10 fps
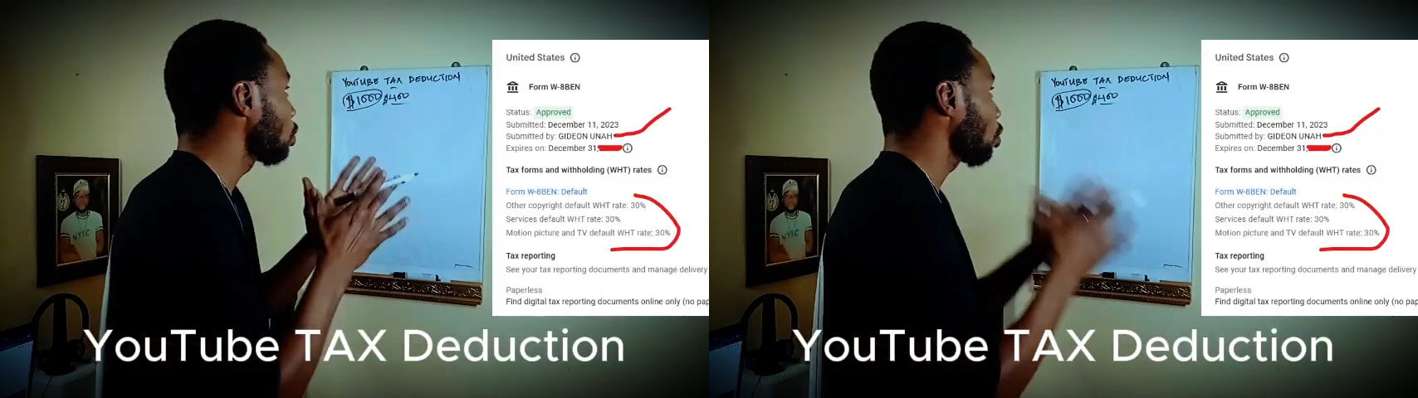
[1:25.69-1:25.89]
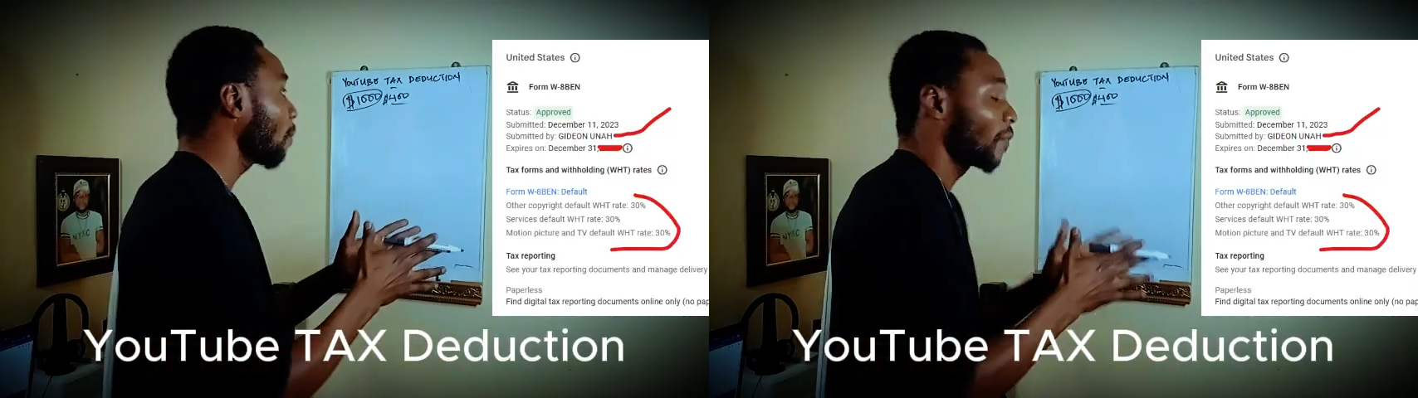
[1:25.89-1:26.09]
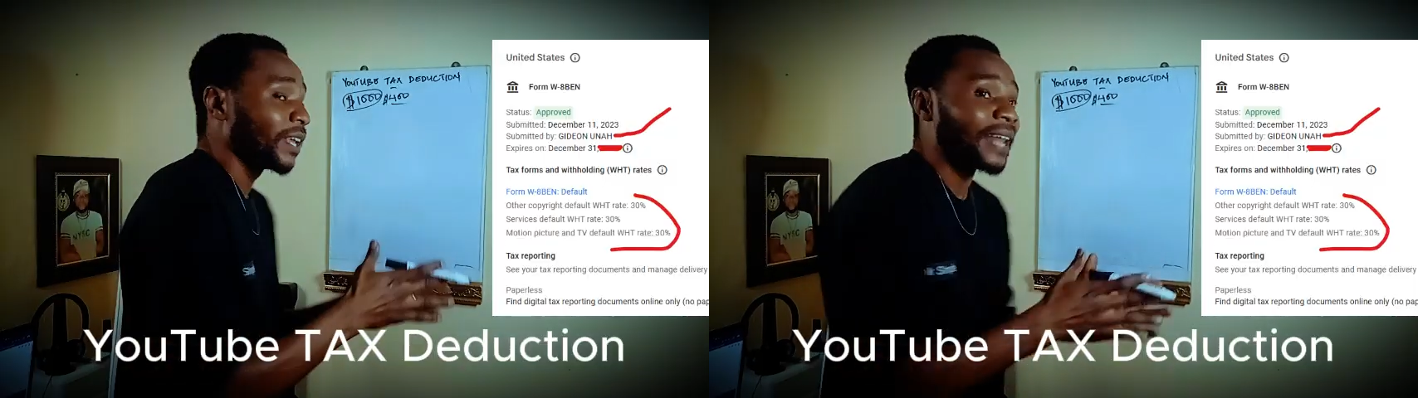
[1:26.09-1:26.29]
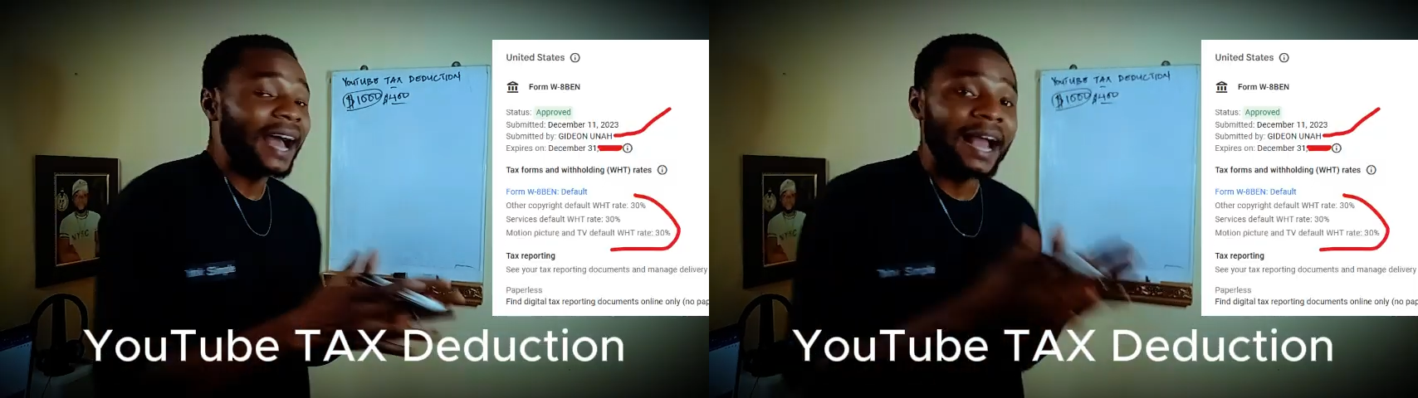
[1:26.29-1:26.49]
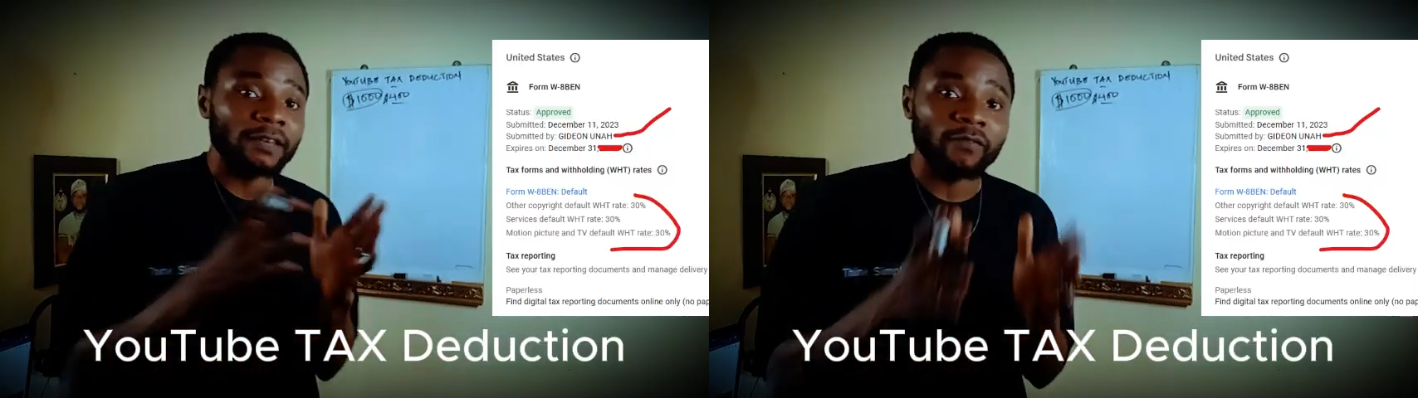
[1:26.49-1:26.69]
something
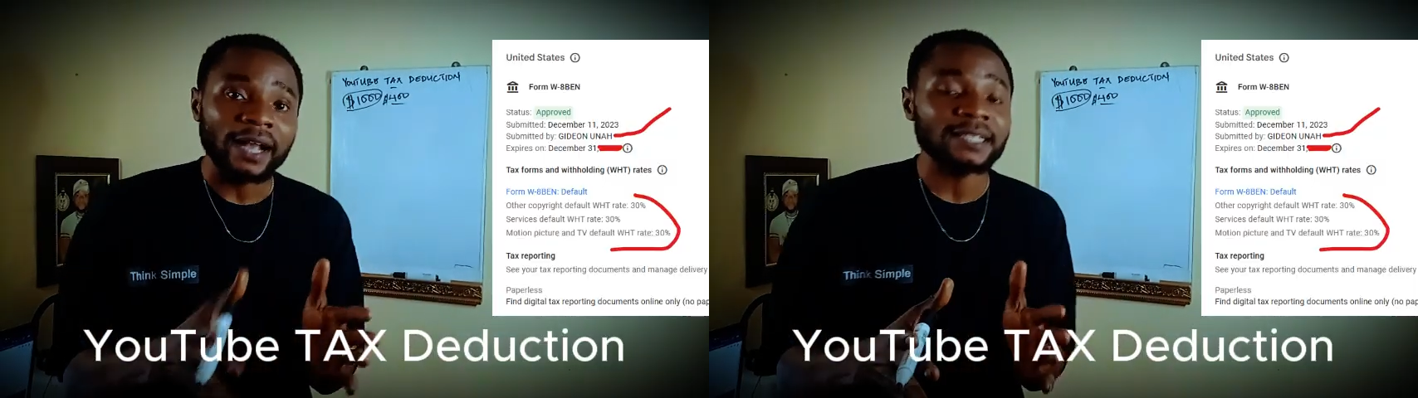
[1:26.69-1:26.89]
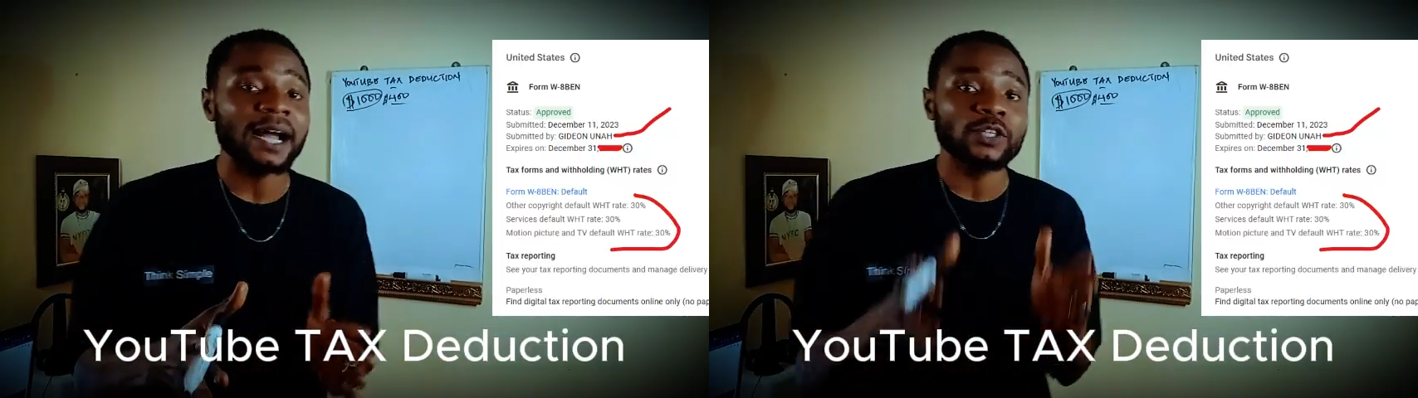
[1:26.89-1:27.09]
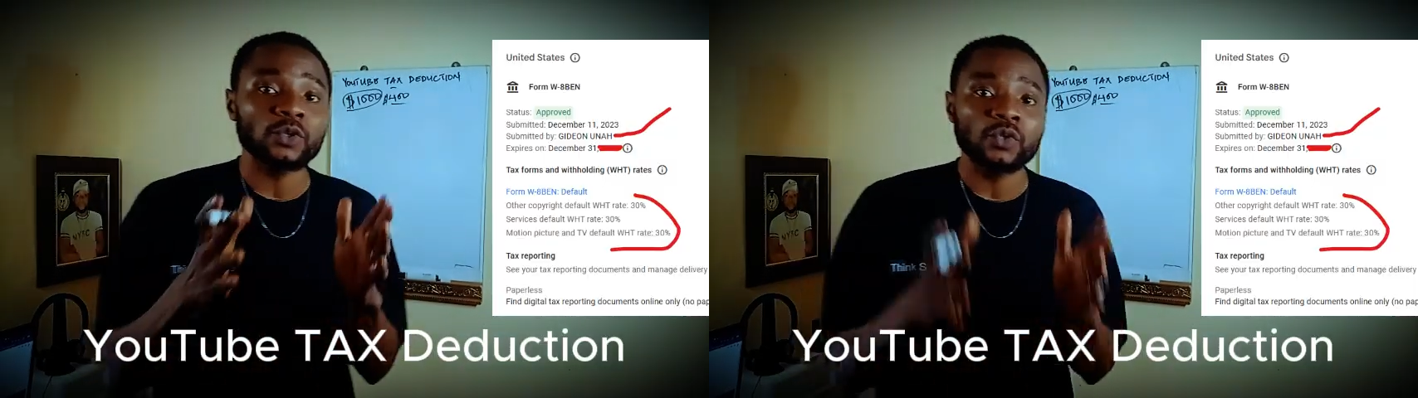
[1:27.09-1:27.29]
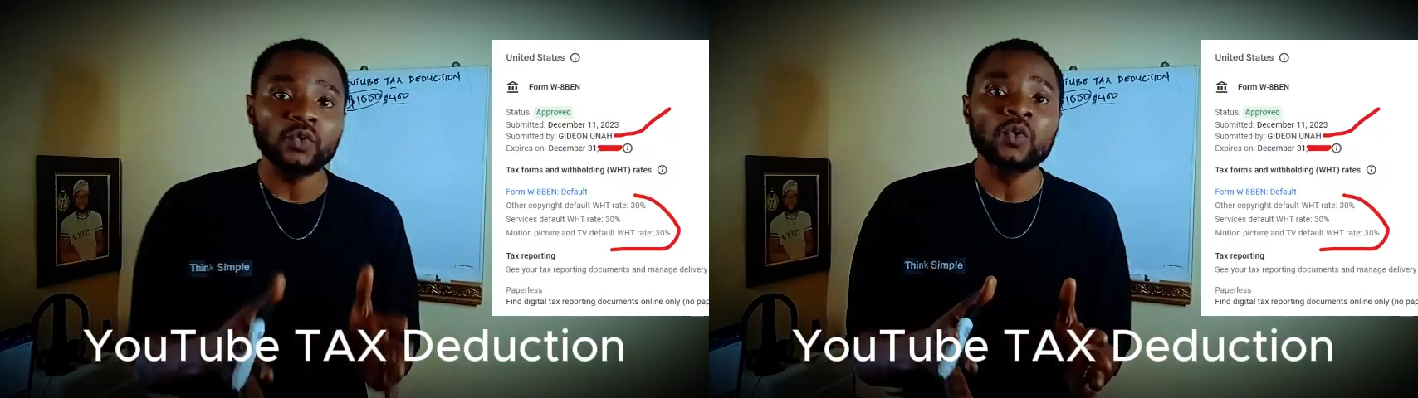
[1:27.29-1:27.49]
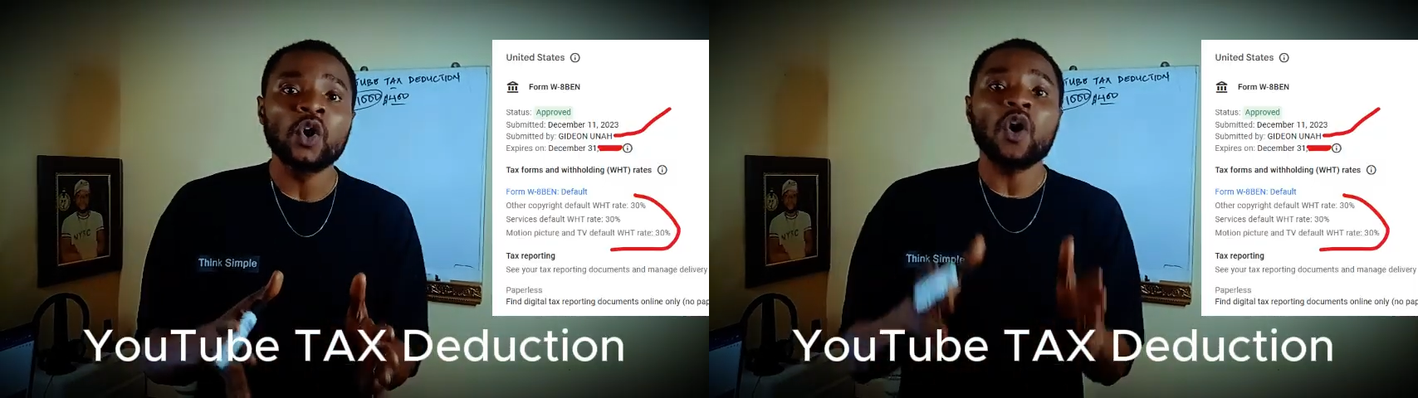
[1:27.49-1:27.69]
I advised her to
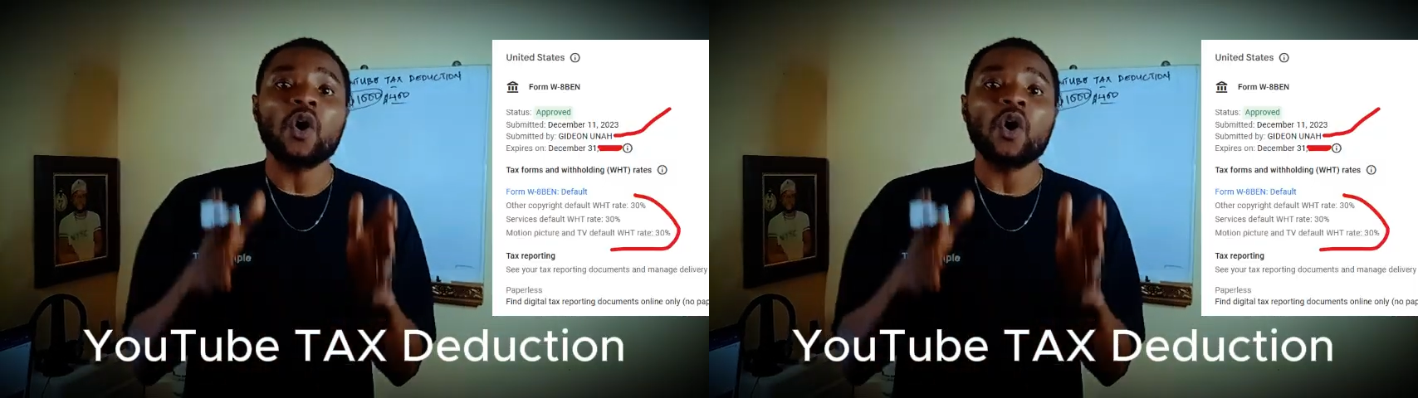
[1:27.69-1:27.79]
do